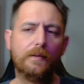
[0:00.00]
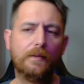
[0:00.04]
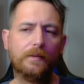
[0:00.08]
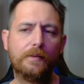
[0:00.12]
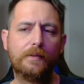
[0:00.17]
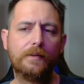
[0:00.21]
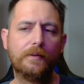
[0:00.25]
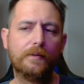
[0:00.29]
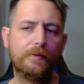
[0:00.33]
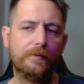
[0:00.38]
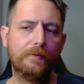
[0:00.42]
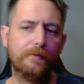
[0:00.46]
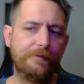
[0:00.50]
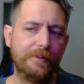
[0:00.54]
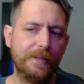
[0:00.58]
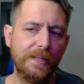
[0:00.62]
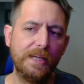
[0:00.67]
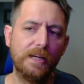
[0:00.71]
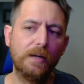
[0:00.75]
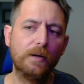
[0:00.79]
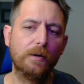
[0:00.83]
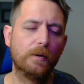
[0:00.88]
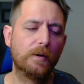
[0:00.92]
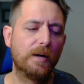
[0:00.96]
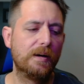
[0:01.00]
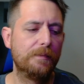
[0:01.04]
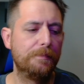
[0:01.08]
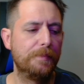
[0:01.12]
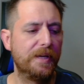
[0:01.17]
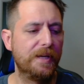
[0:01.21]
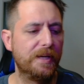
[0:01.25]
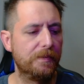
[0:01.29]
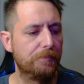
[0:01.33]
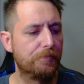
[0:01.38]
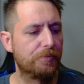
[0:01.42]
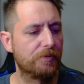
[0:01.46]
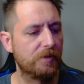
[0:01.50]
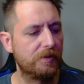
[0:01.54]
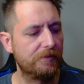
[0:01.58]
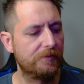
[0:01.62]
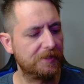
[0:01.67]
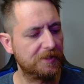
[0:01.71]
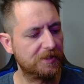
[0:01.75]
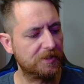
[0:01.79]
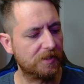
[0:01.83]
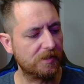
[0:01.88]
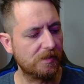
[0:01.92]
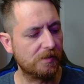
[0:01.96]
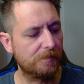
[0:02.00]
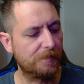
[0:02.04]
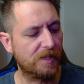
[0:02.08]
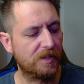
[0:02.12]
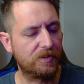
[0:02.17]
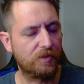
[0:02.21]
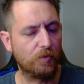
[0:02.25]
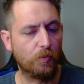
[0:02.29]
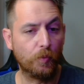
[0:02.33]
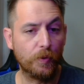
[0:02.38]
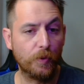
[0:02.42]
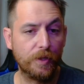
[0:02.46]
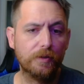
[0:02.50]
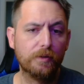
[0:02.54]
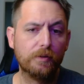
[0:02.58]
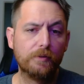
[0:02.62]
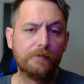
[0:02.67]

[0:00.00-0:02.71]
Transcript: The video I made previously about the wheeled